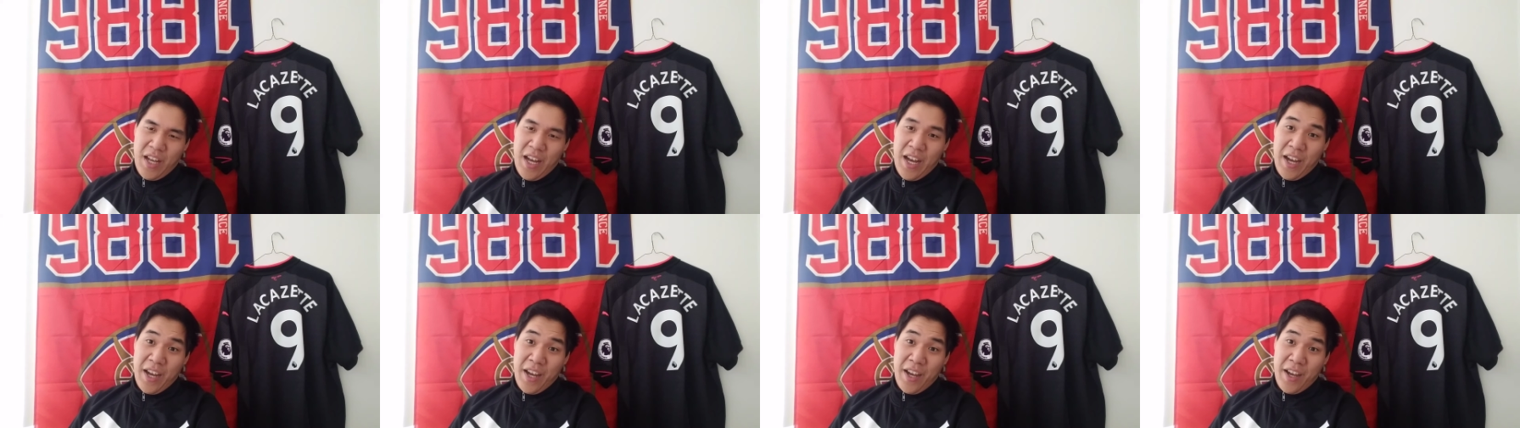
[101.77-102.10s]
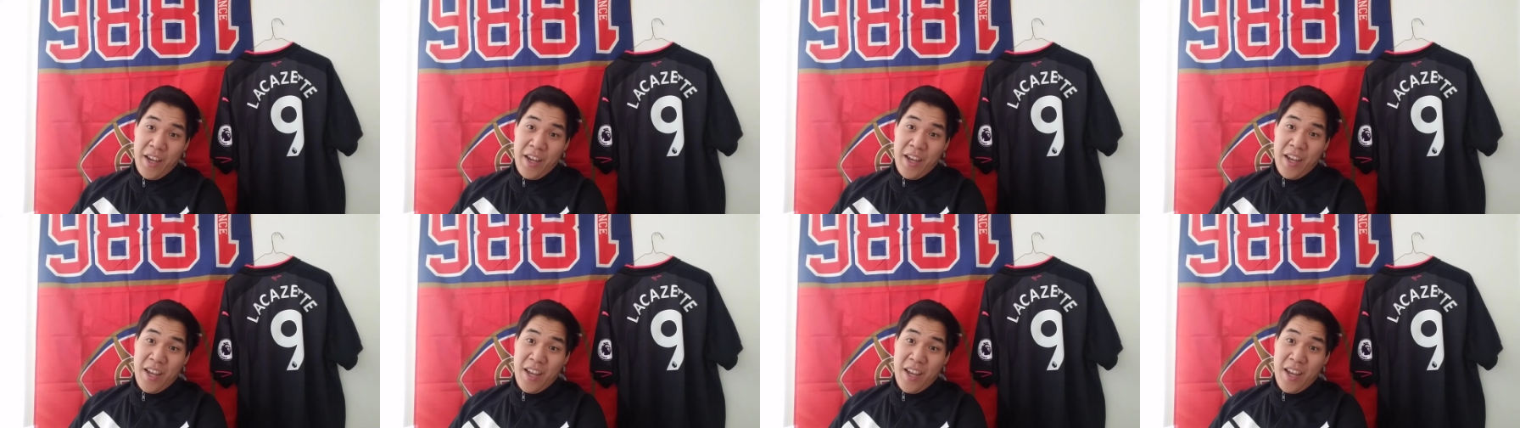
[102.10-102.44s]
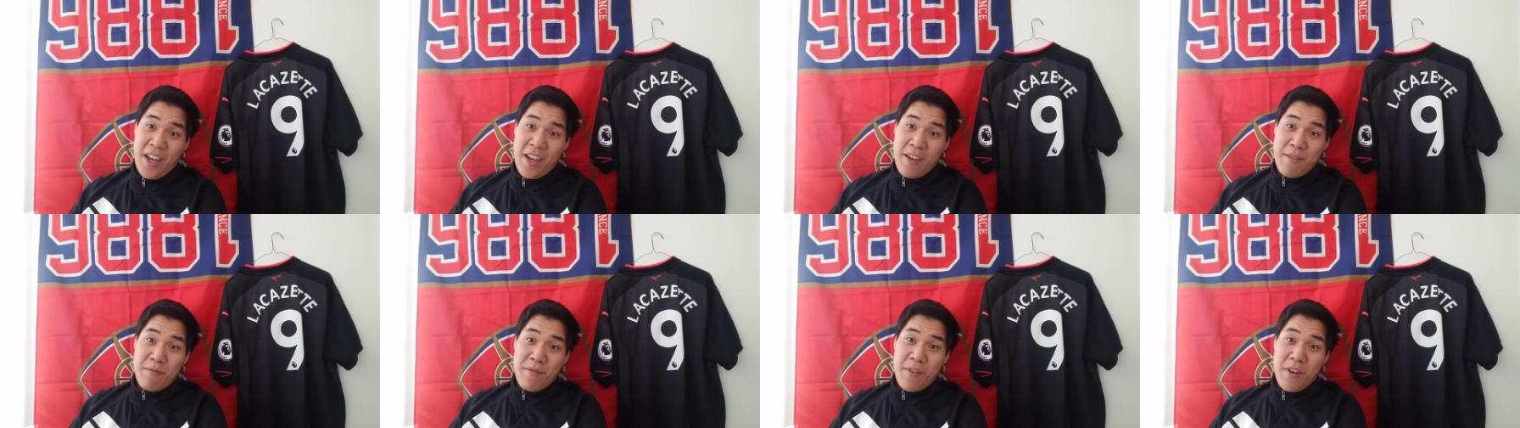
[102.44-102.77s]
I
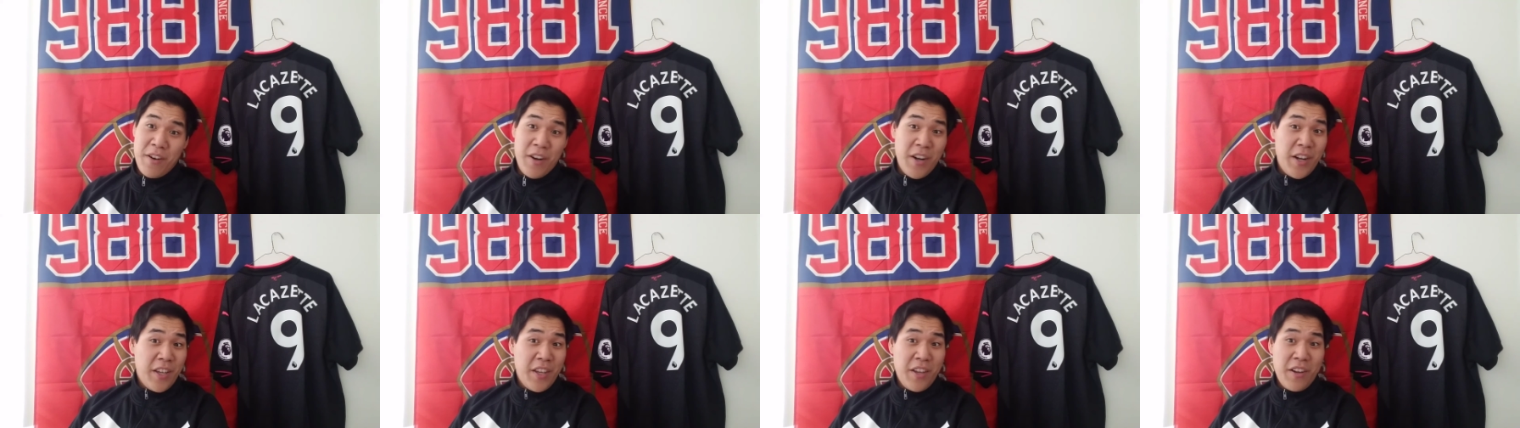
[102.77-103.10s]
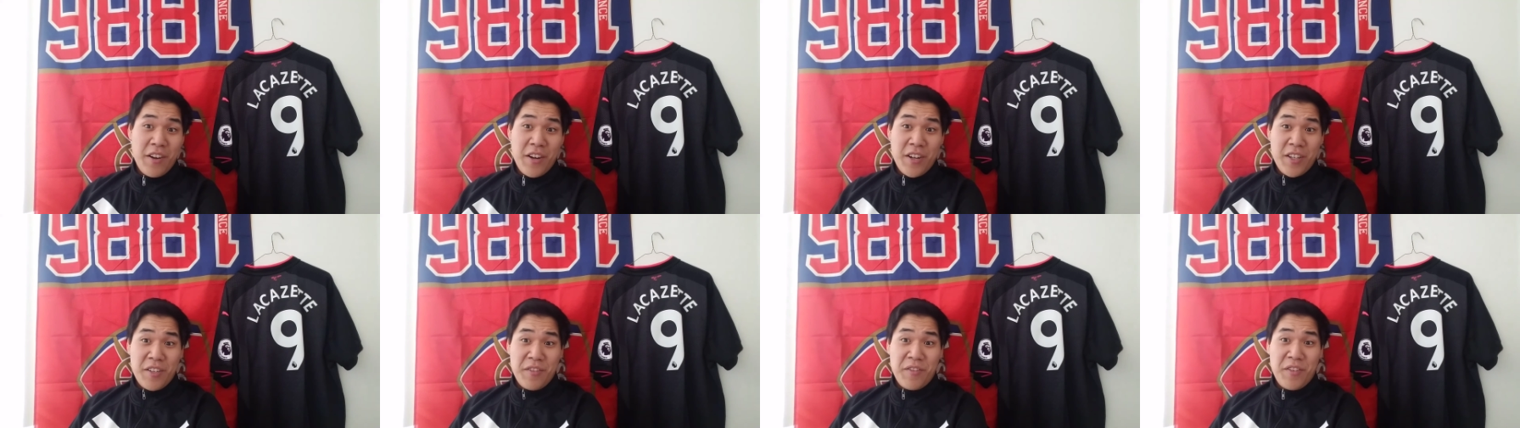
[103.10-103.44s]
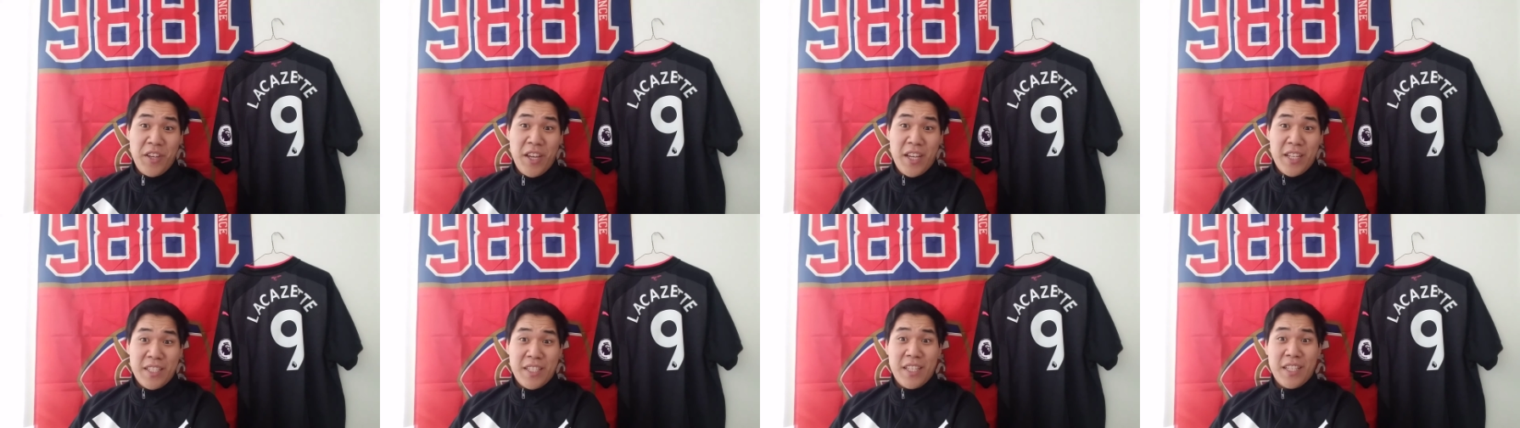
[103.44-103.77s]
am very curious if you
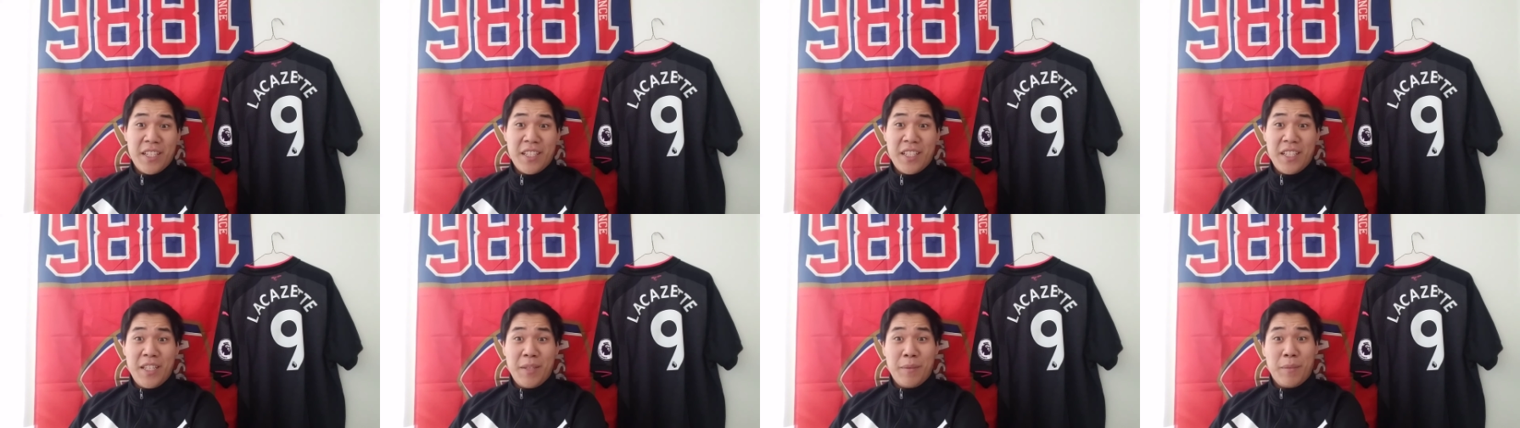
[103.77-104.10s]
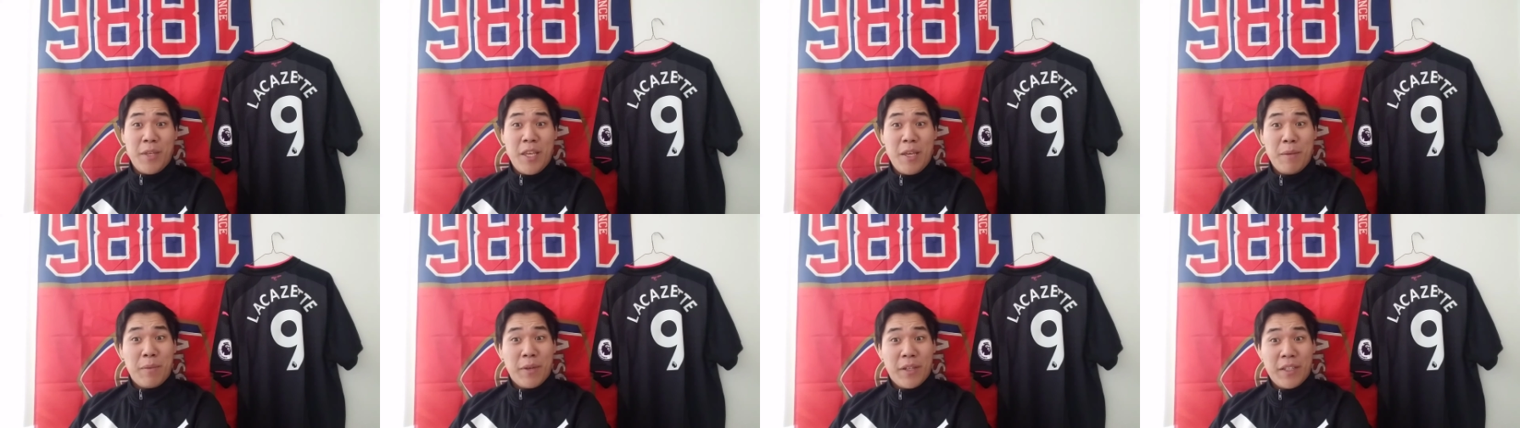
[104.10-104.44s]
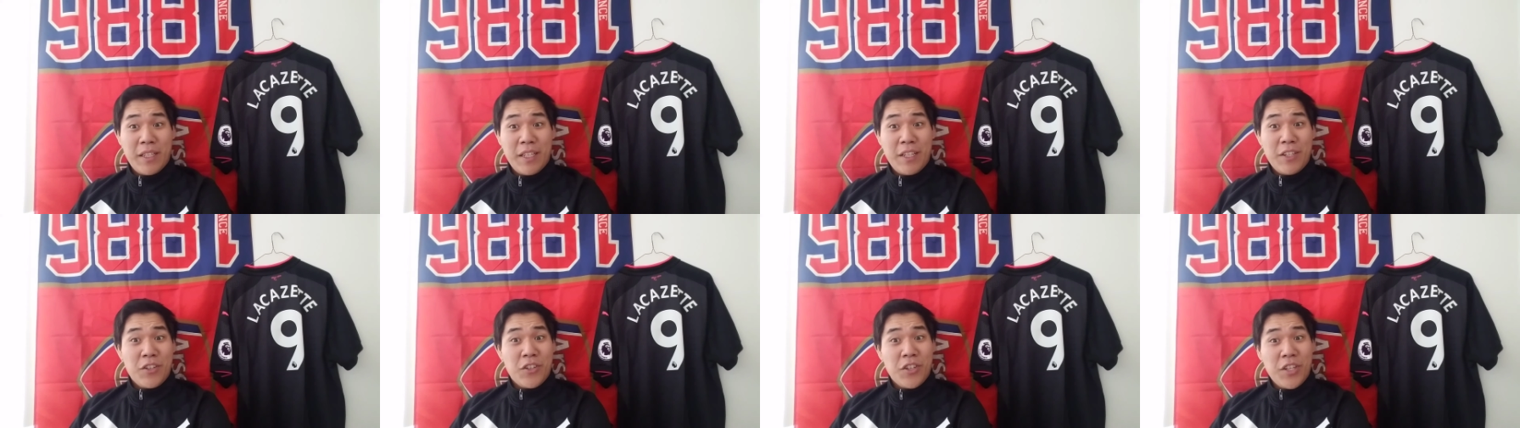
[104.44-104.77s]
guys can keep a
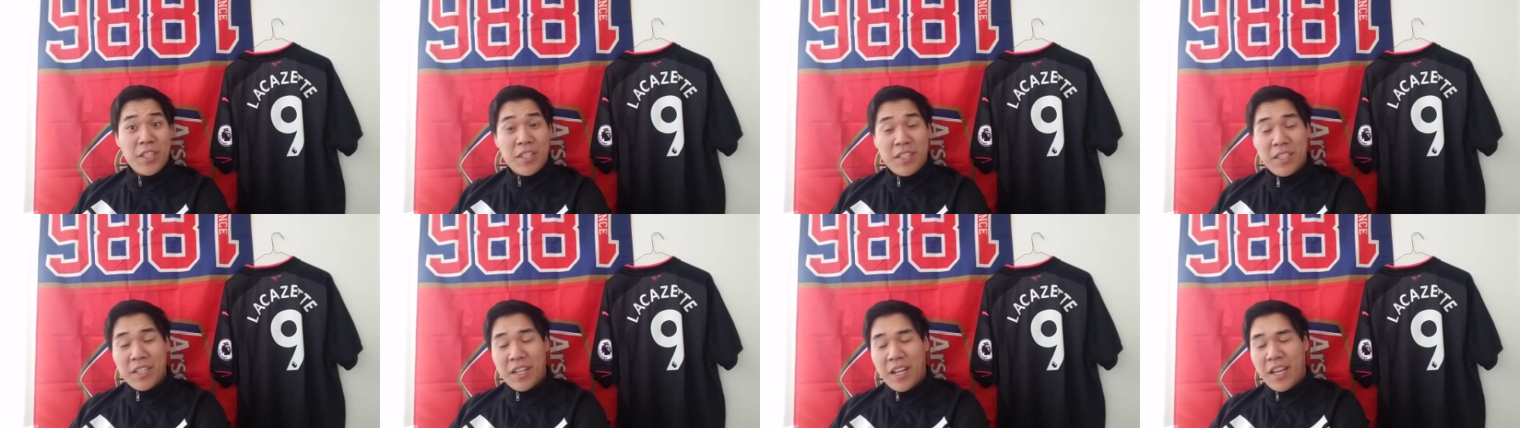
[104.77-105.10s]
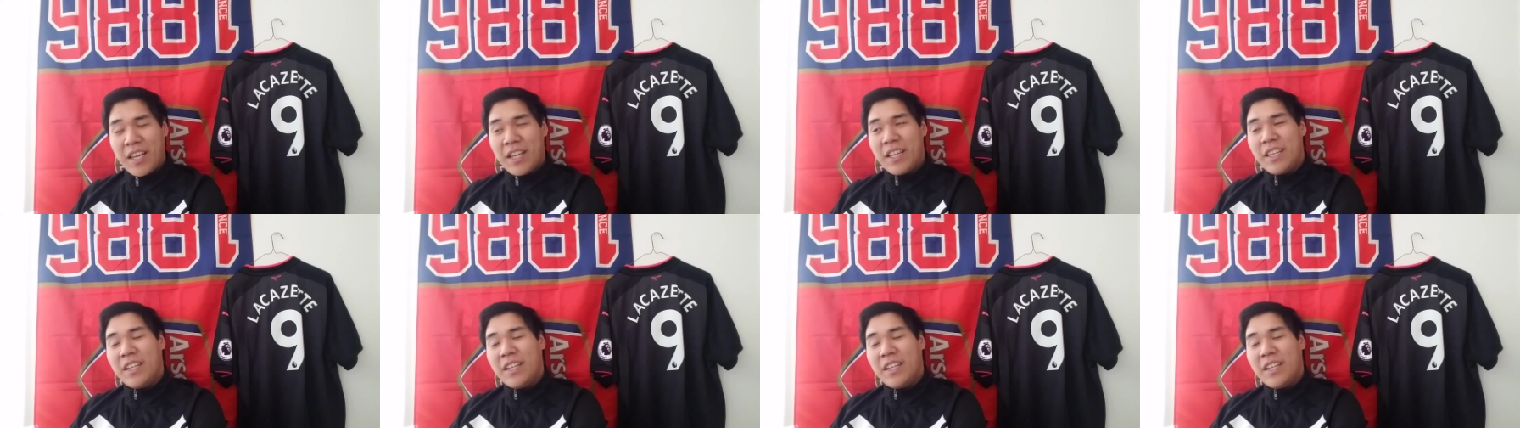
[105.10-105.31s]
clean sheet today.